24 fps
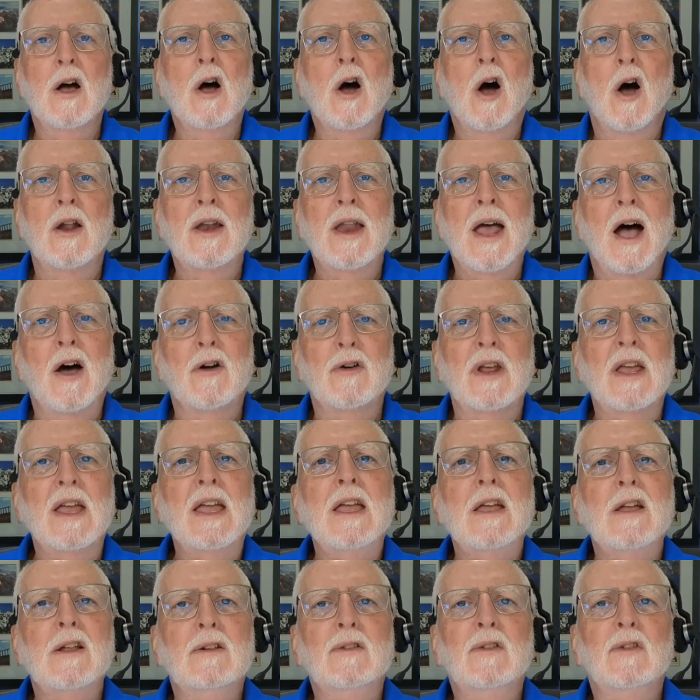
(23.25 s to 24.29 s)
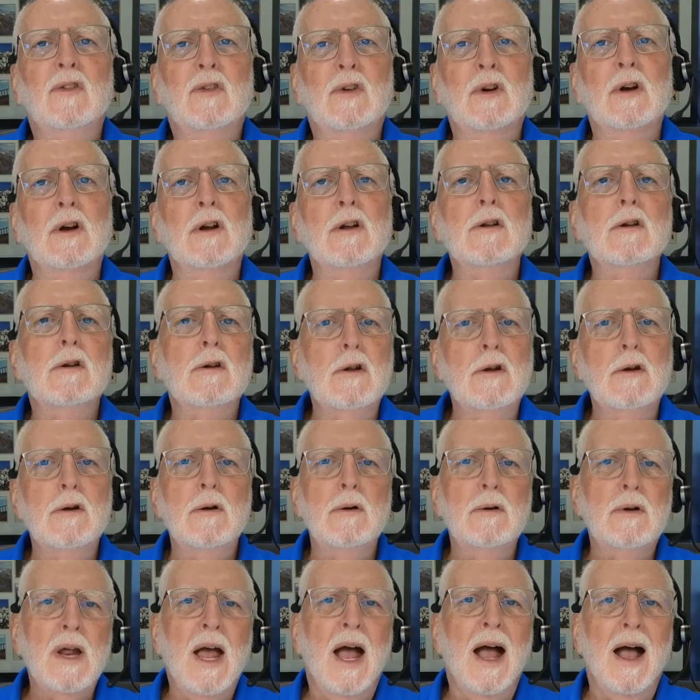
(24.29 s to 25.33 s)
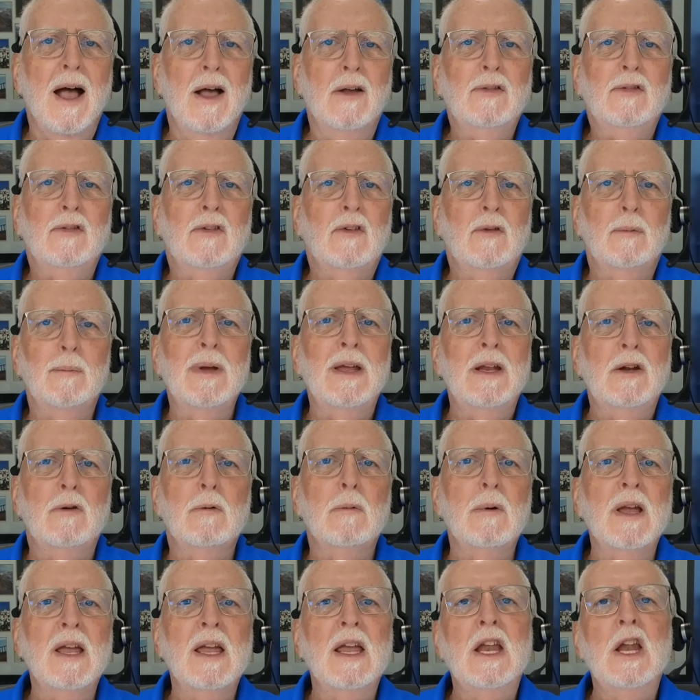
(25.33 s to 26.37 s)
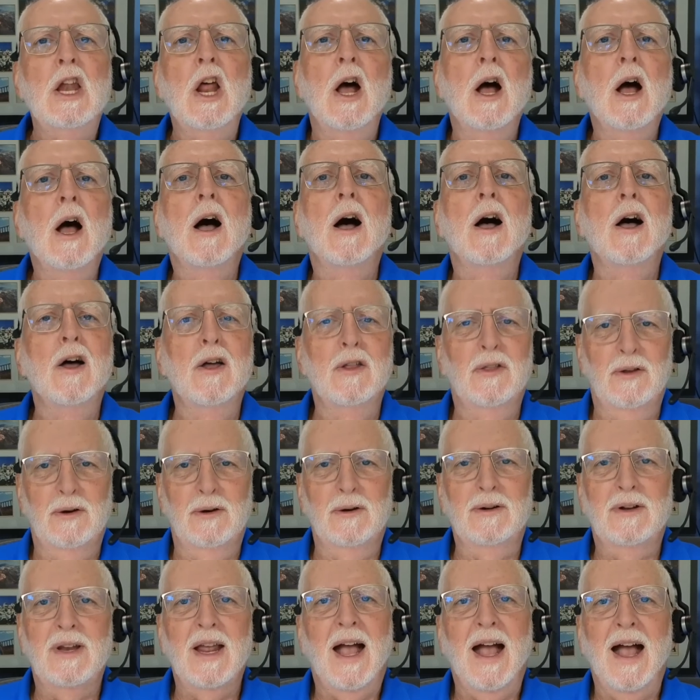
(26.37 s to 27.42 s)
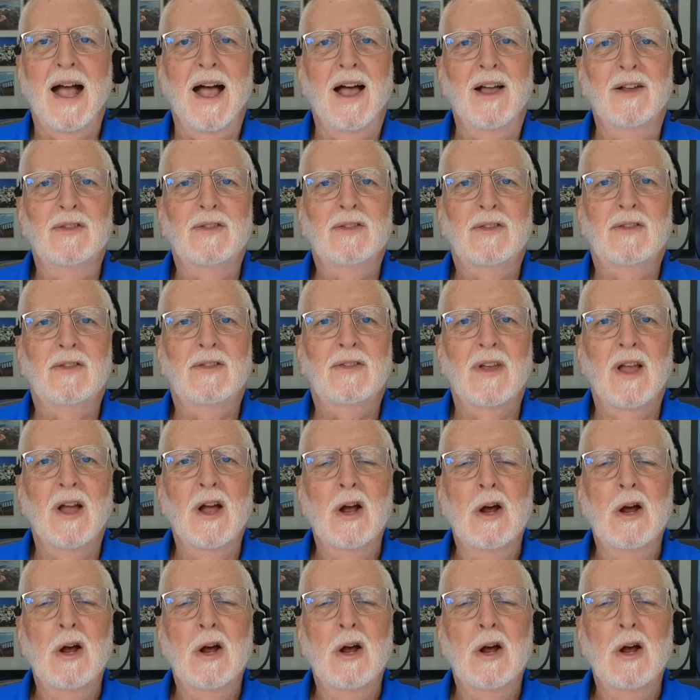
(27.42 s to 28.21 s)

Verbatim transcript: on how to insert new tasks between other tasks.